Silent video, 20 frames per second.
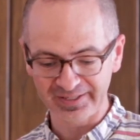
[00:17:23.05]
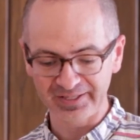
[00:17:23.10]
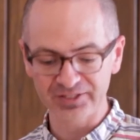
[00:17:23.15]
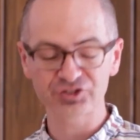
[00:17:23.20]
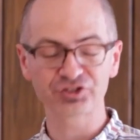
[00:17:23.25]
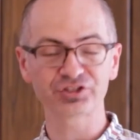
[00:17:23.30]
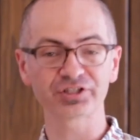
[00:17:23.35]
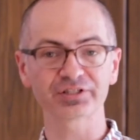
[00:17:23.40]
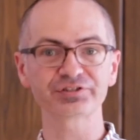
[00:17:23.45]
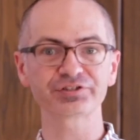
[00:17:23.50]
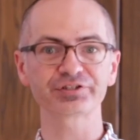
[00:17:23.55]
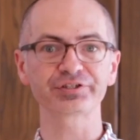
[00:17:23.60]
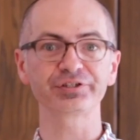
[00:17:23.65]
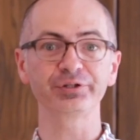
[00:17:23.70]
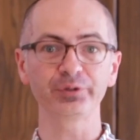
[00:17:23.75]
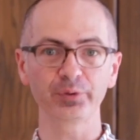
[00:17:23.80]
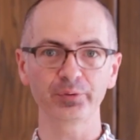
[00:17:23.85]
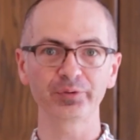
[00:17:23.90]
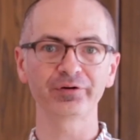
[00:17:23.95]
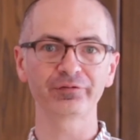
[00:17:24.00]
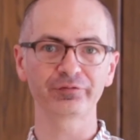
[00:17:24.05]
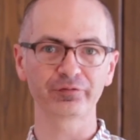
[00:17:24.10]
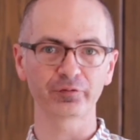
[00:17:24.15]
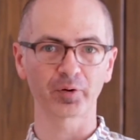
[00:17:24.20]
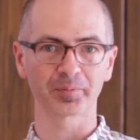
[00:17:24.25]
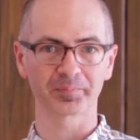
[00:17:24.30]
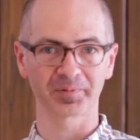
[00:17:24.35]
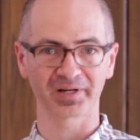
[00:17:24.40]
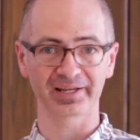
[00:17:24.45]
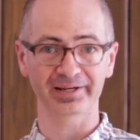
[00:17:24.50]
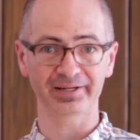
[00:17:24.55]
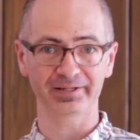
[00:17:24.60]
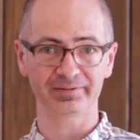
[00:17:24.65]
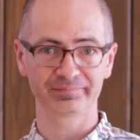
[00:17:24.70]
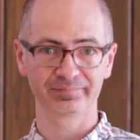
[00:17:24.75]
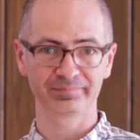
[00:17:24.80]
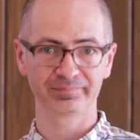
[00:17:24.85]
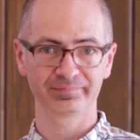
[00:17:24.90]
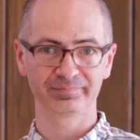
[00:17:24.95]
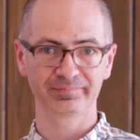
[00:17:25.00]
is just uniformity,
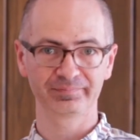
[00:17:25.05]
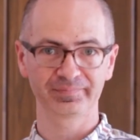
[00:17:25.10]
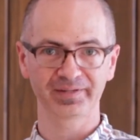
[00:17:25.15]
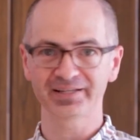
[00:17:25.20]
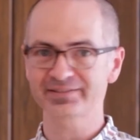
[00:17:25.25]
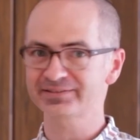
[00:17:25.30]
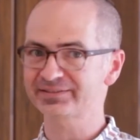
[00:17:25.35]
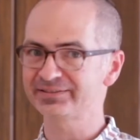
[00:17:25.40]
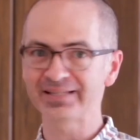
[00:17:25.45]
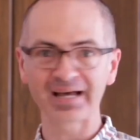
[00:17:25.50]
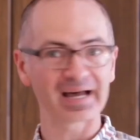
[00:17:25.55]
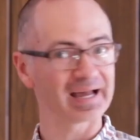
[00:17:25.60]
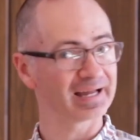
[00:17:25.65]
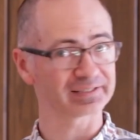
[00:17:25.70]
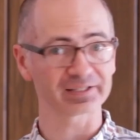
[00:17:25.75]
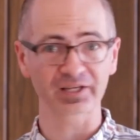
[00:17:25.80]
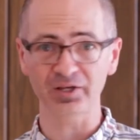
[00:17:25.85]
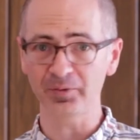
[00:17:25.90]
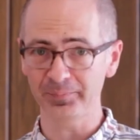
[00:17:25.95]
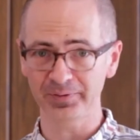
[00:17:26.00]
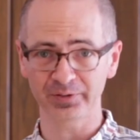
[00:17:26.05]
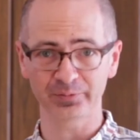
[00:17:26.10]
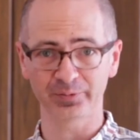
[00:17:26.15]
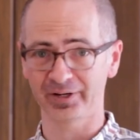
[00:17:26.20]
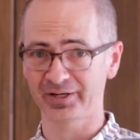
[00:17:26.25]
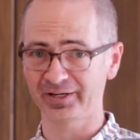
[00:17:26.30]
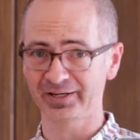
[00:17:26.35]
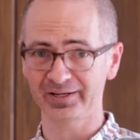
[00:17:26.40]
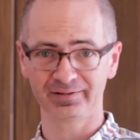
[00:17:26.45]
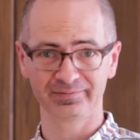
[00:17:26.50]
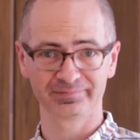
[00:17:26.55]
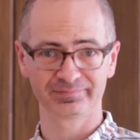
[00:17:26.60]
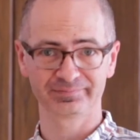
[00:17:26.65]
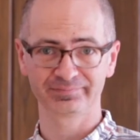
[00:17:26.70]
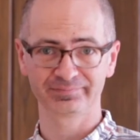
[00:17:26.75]
it's not community.